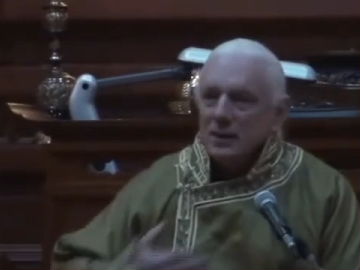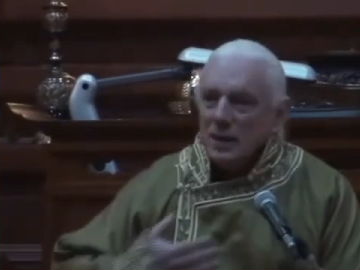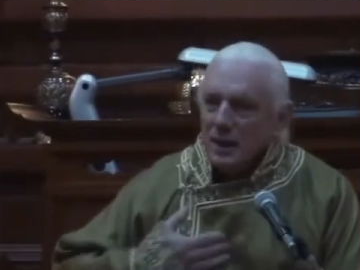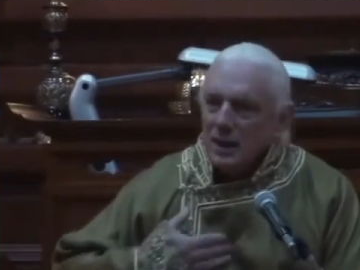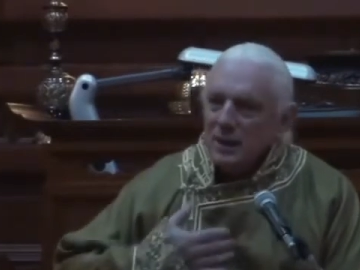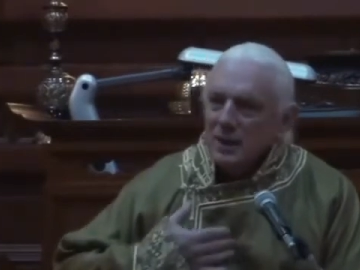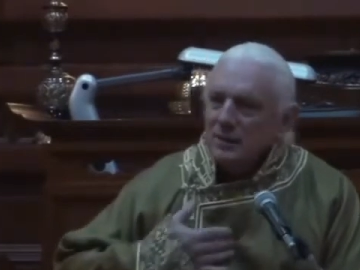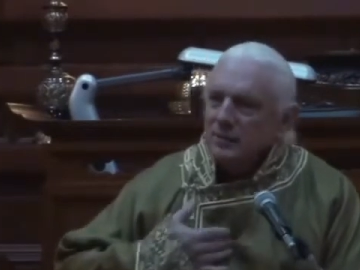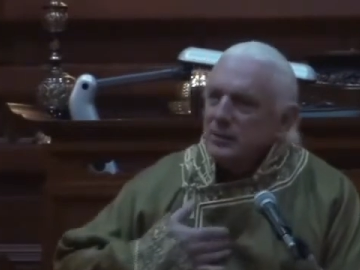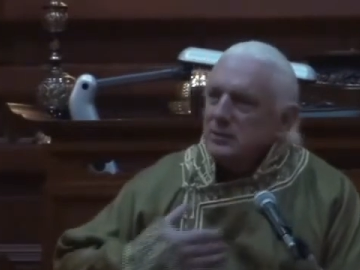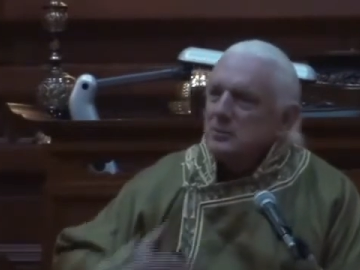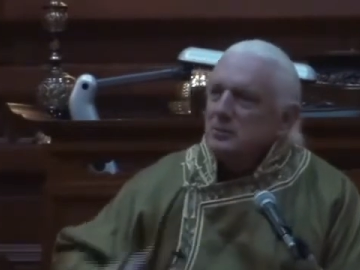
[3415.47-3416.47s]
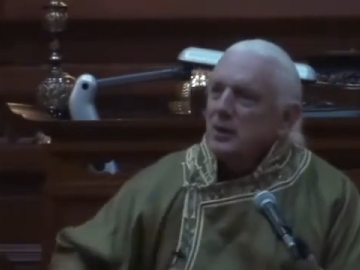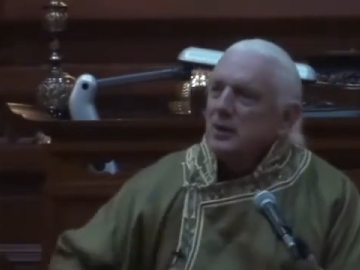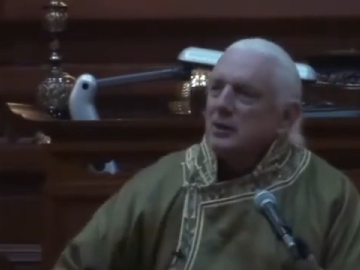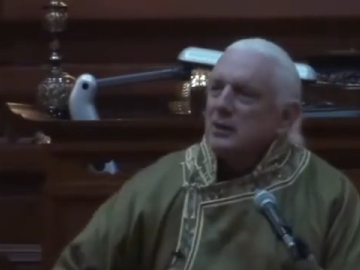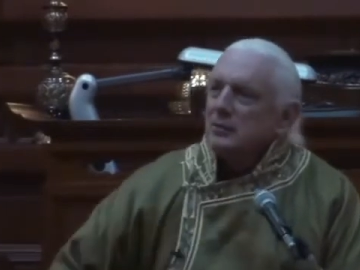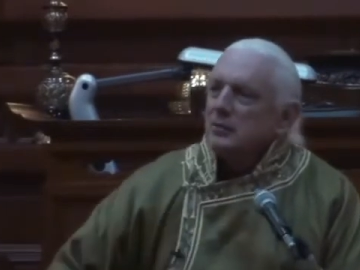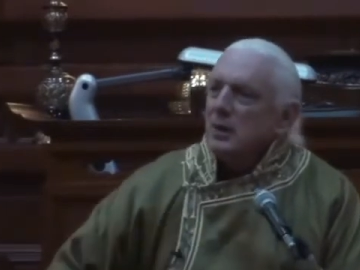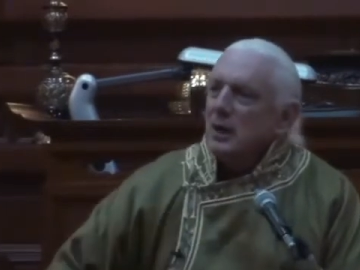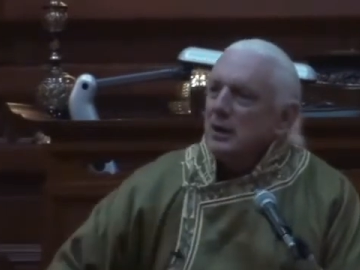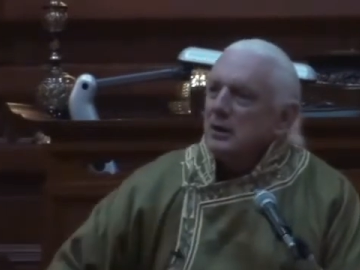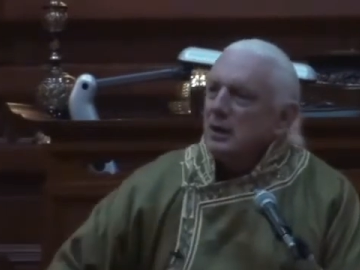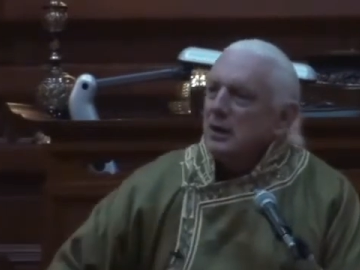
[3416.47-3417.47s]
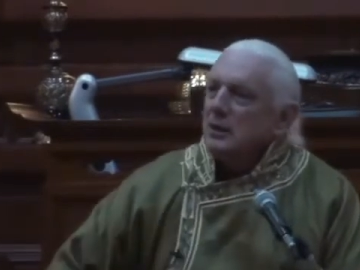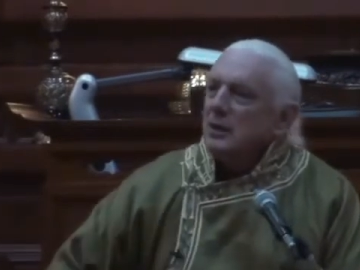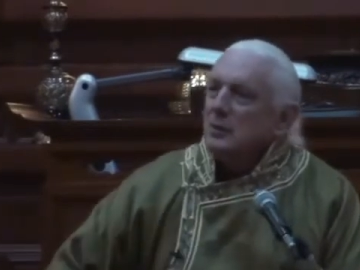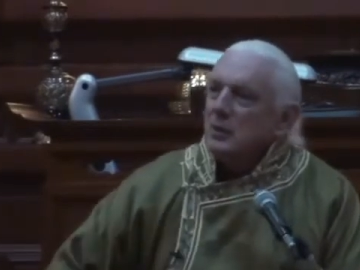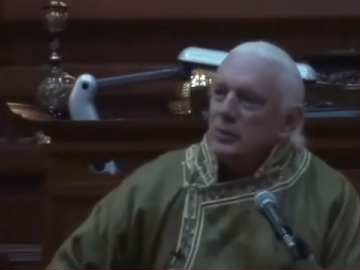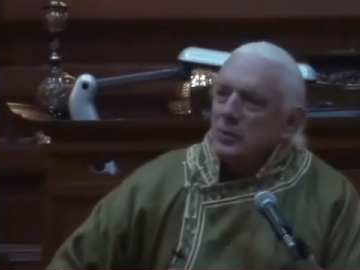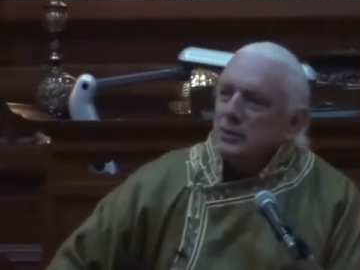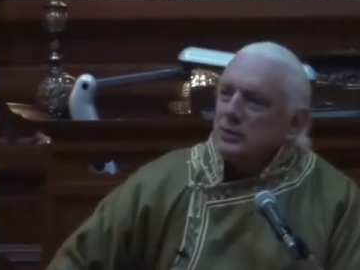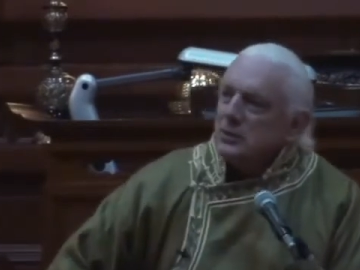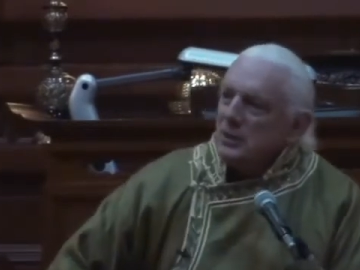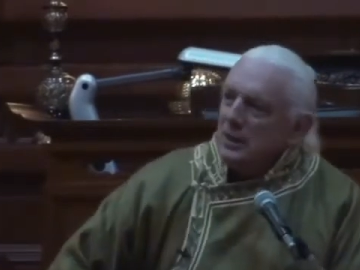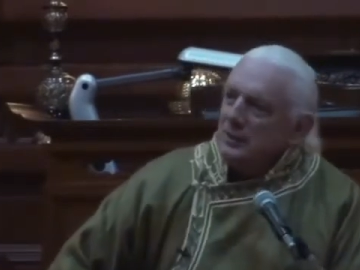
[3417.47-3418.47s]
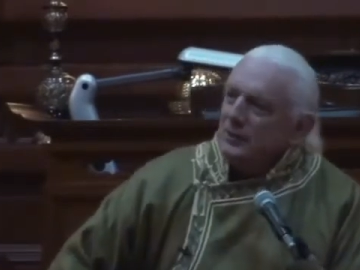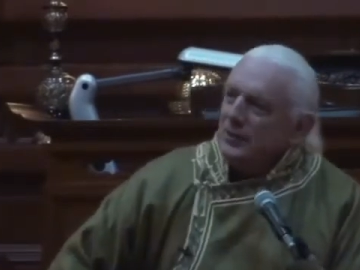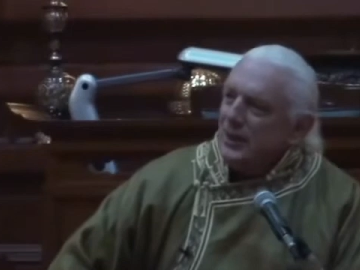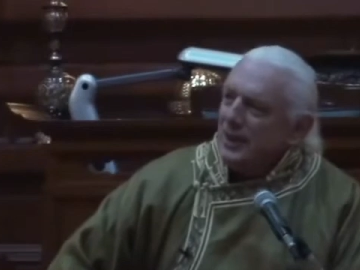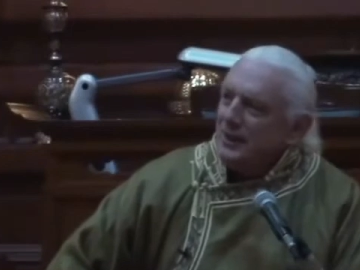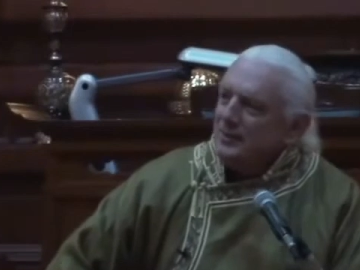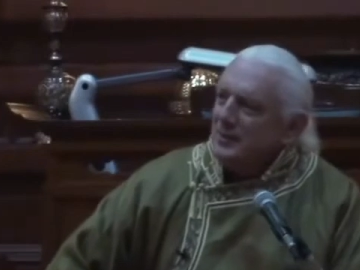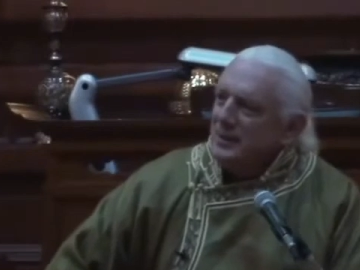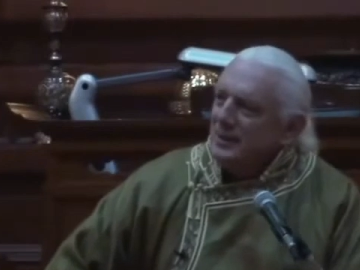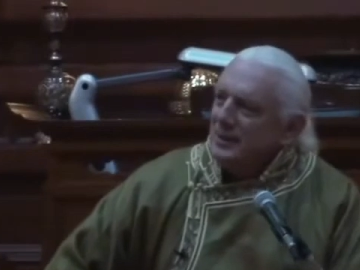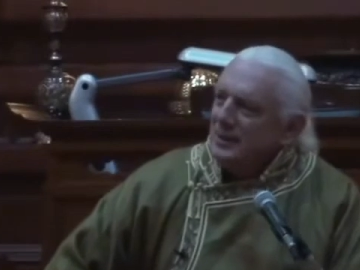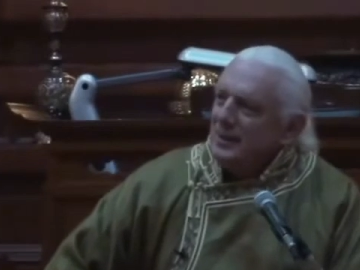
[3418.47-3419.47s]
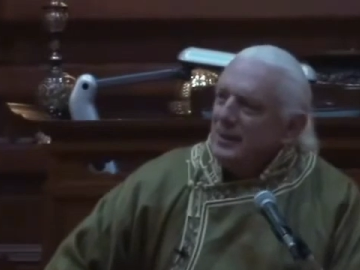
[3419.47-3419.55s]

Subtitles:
And I have this body of mine. I came into this lifetime.